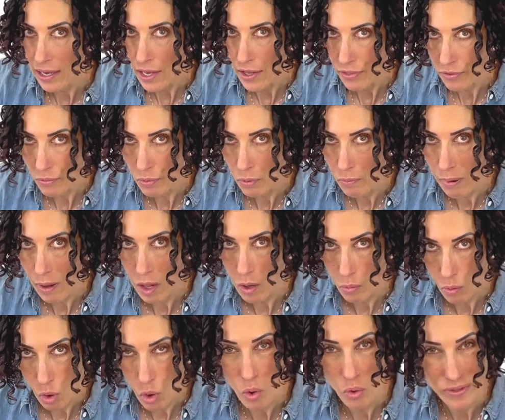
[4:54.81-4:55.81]
The root ball
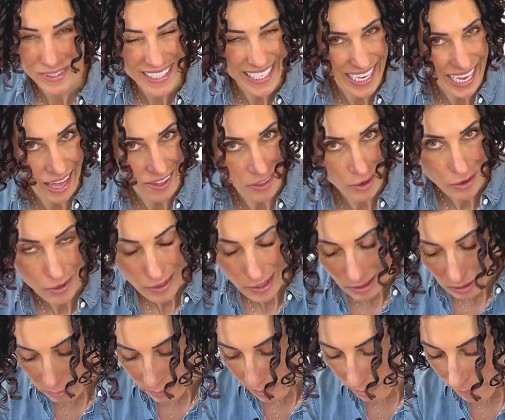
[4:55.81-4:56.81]
will hold together a
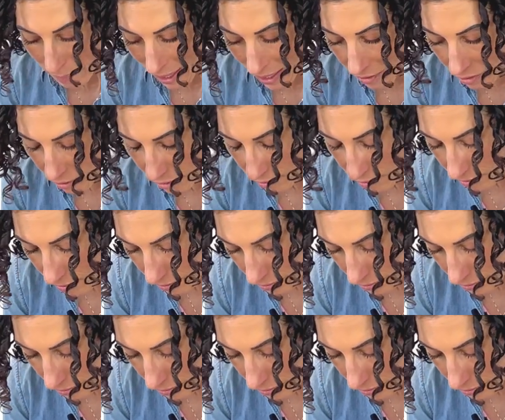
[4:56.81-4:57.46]
little bit better.